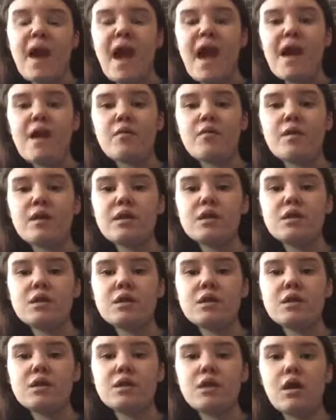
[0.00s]

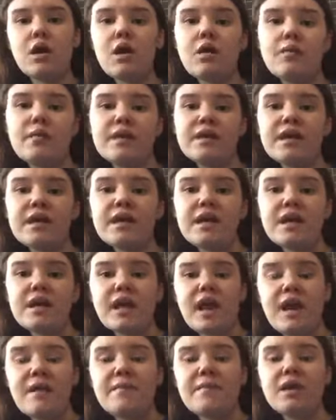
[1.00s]
parents already
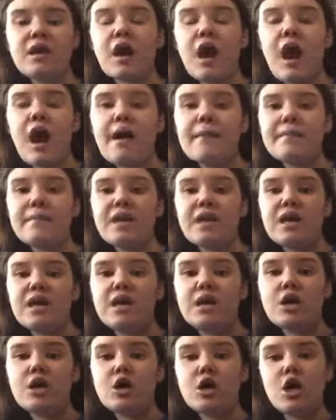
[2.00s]
came and got
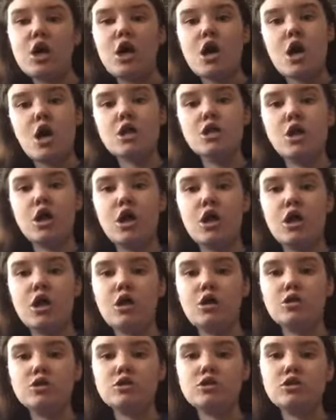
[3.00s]
me, and
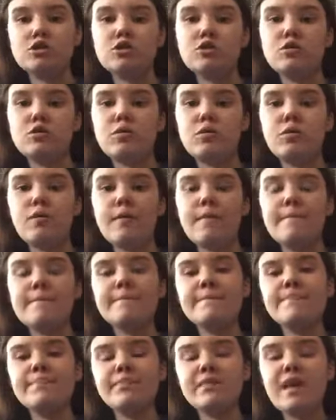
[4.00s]
all. So,
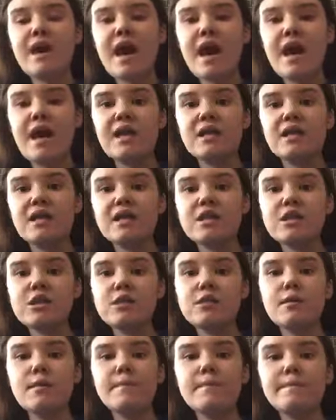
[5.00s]
yeah,
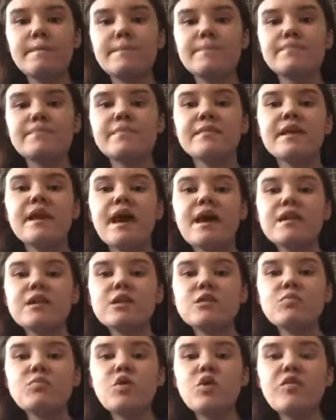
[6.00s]
this, yeah,
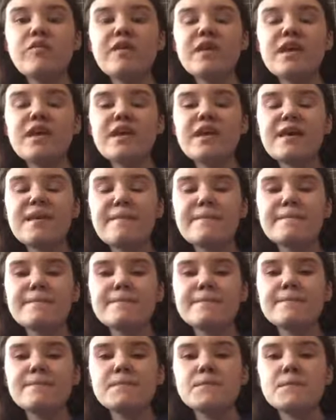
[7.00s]
this movie,
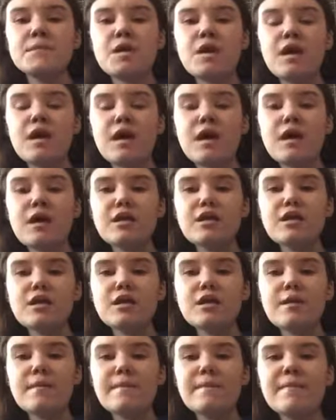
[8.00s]

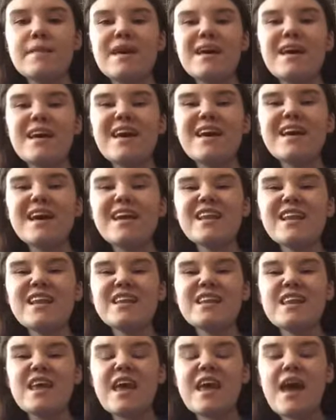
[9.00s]
it's. I
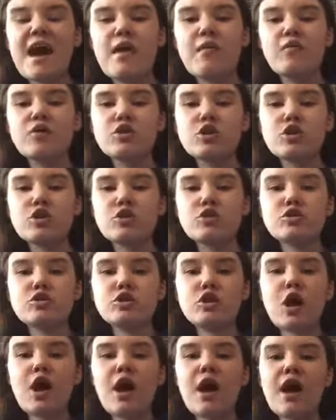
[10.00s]
gotta say, how it
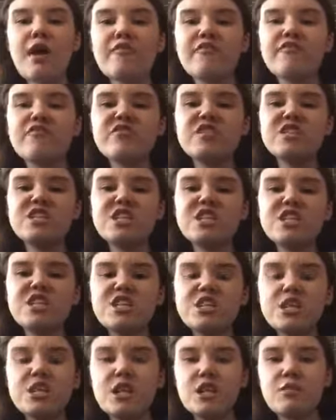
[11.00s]
starts off
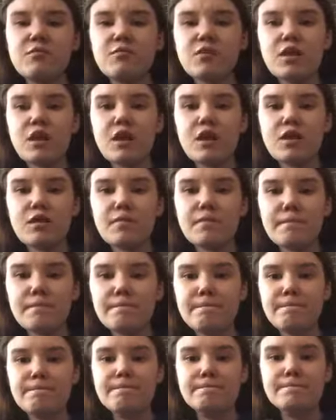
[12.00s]
just seems like,
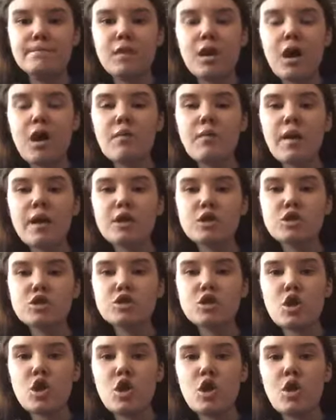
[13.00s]
hmm. All right,
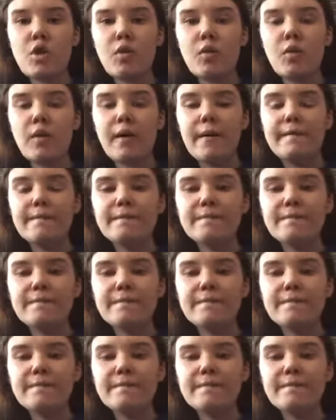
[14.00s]
so,